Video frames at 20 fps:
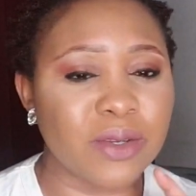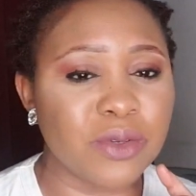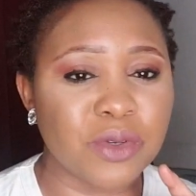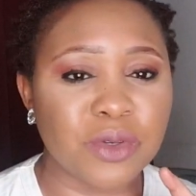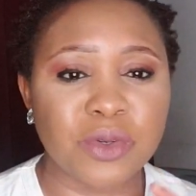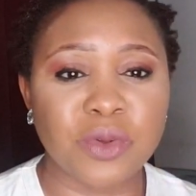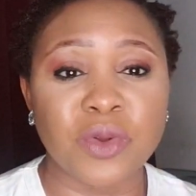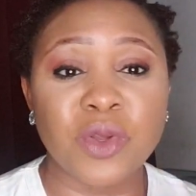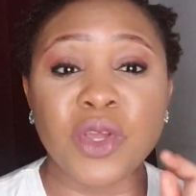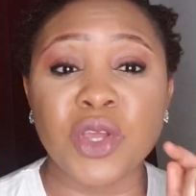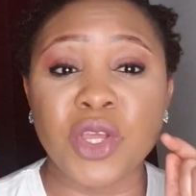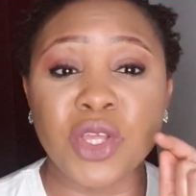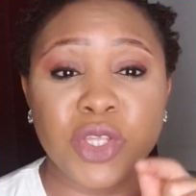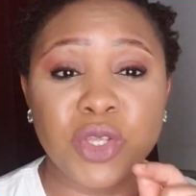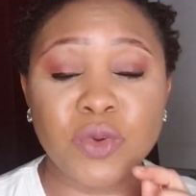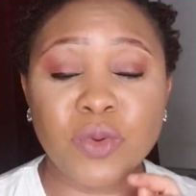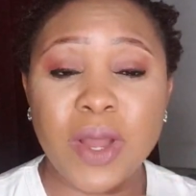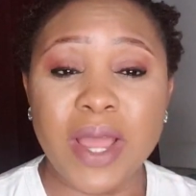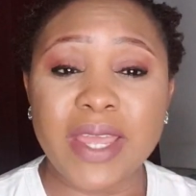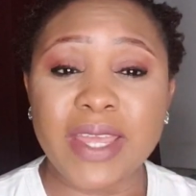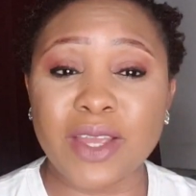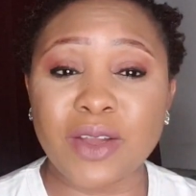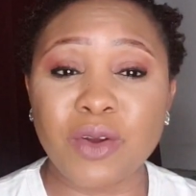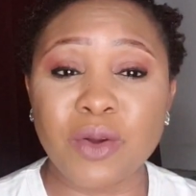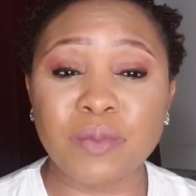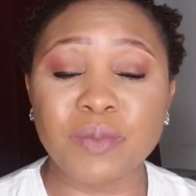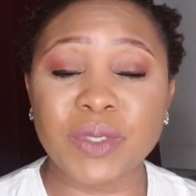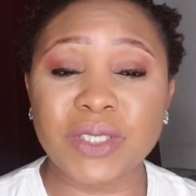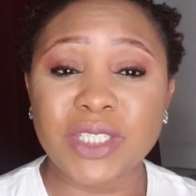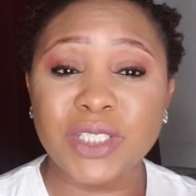No. You are in
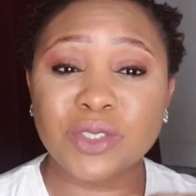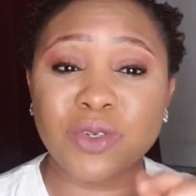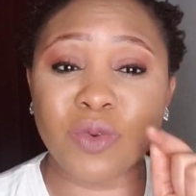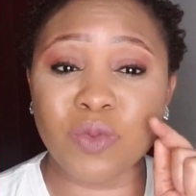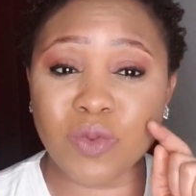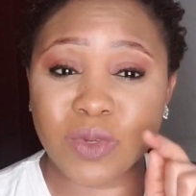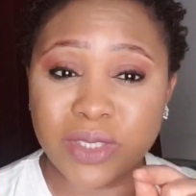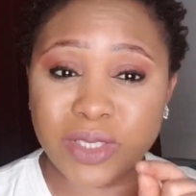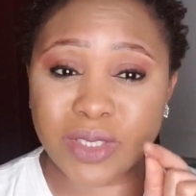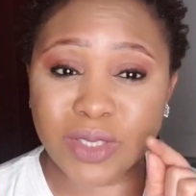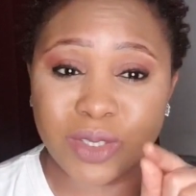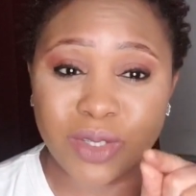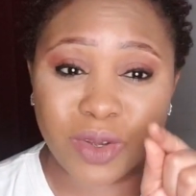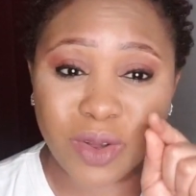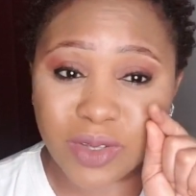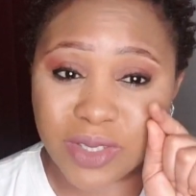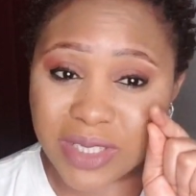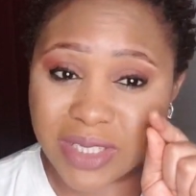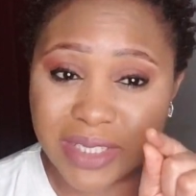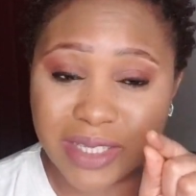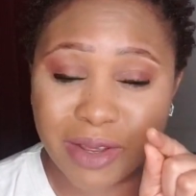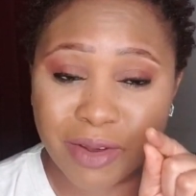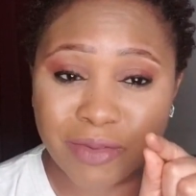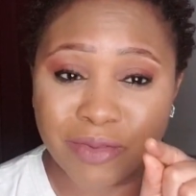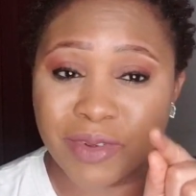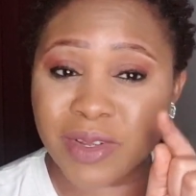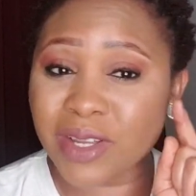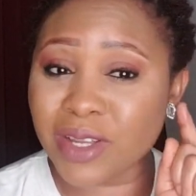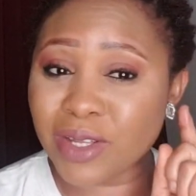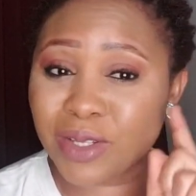competition with yourself,
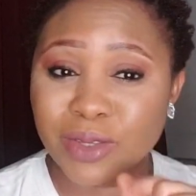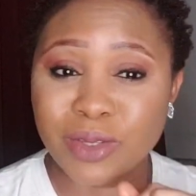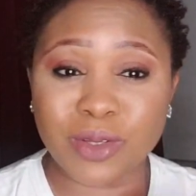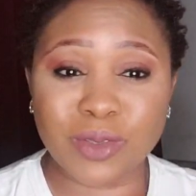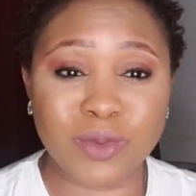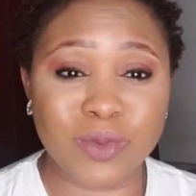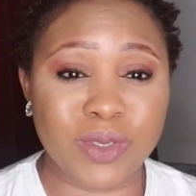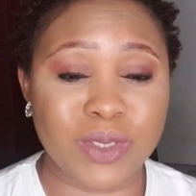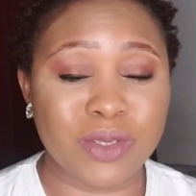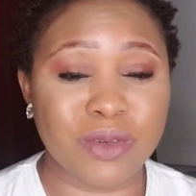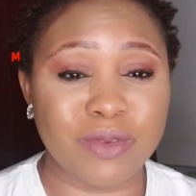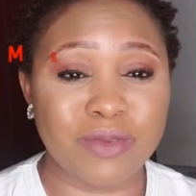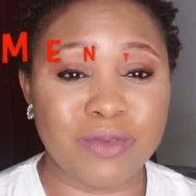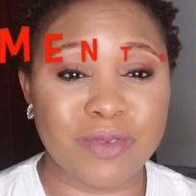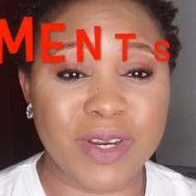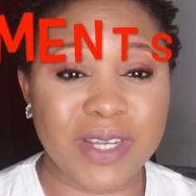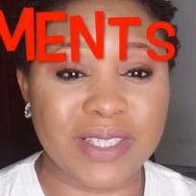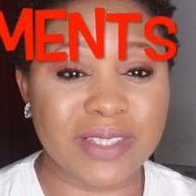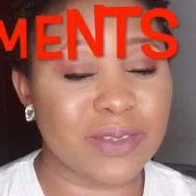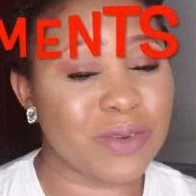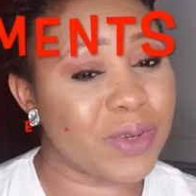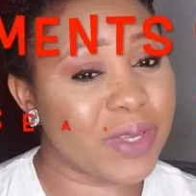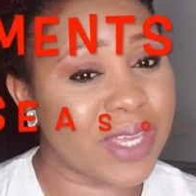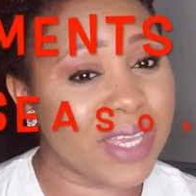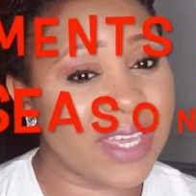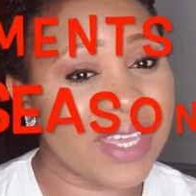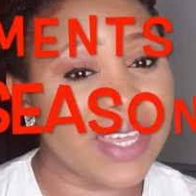not with your friend. Okay?